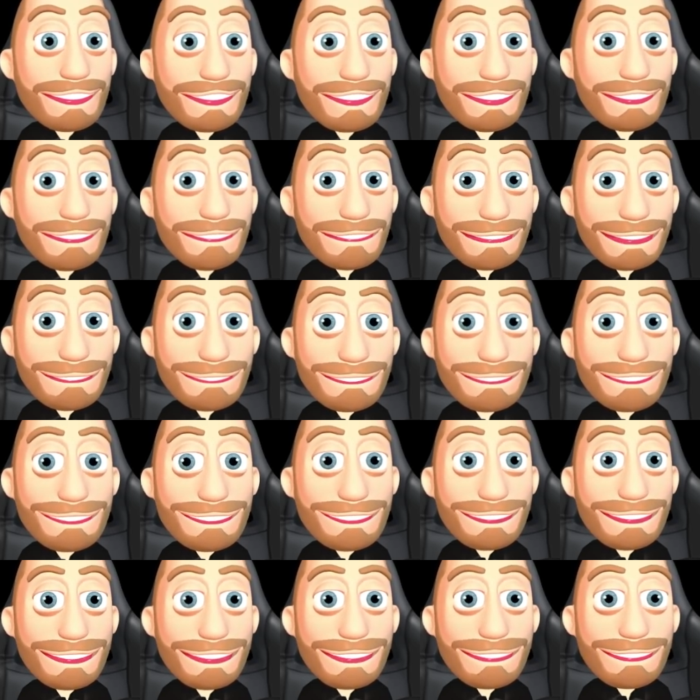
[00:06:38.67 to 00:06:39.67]

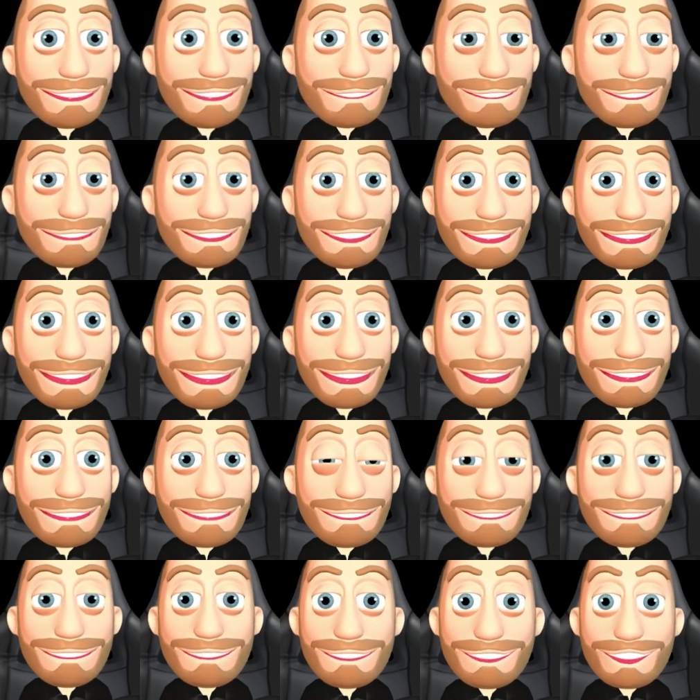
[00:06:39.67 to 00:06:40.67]
basically, realized
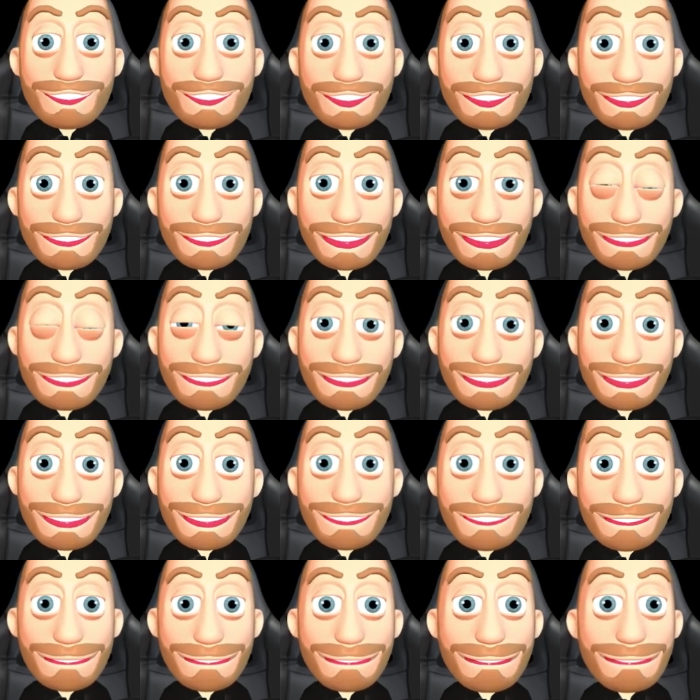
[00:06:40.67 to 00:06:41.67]
is what has already
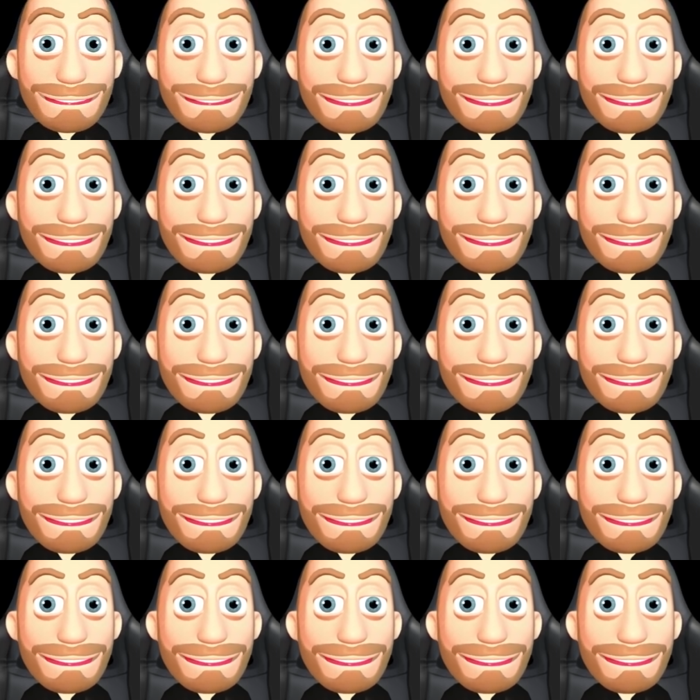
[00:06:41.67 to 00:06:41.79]
happened